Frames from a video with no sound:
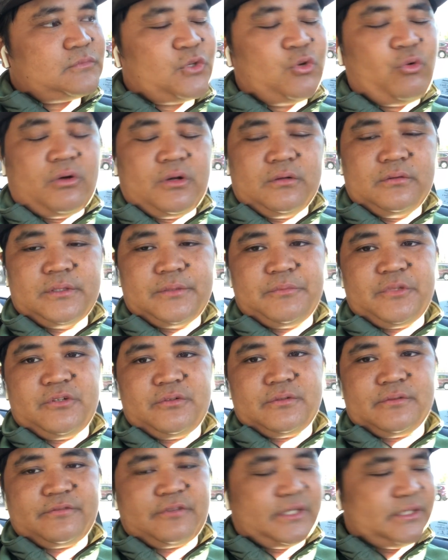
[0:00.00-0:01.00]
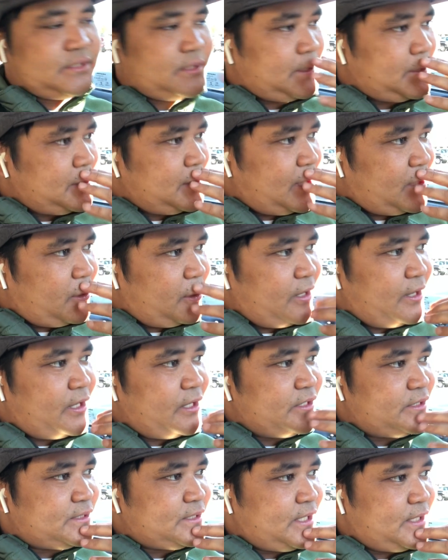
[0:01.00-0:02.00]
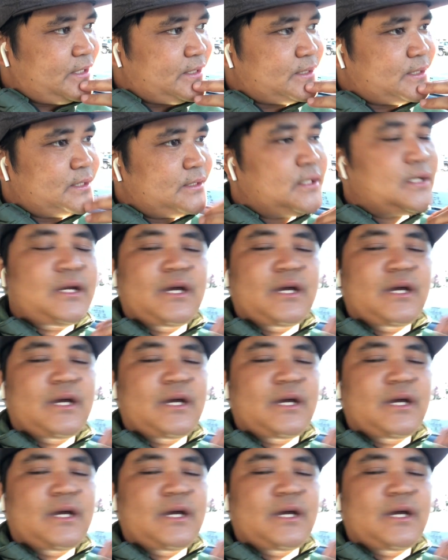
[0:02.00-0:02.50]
well, let me rephrase that. I don't know how to say this.